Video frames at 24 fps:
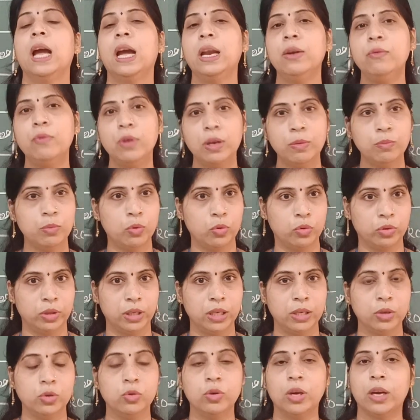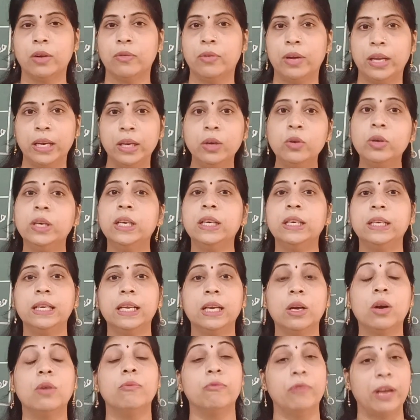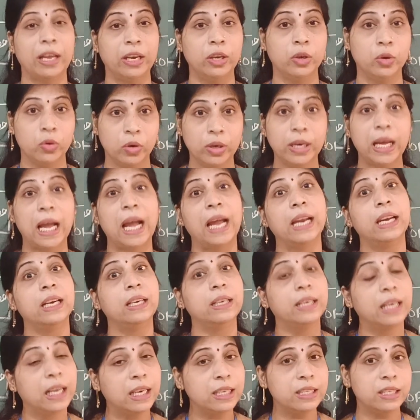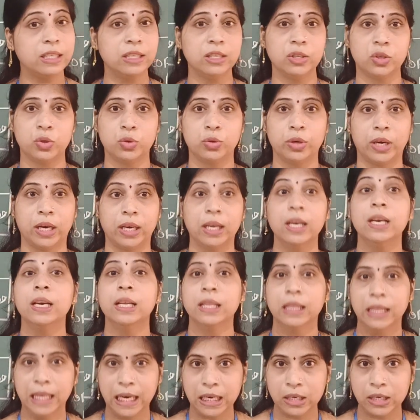And one more thing, you are very good and intelligent student.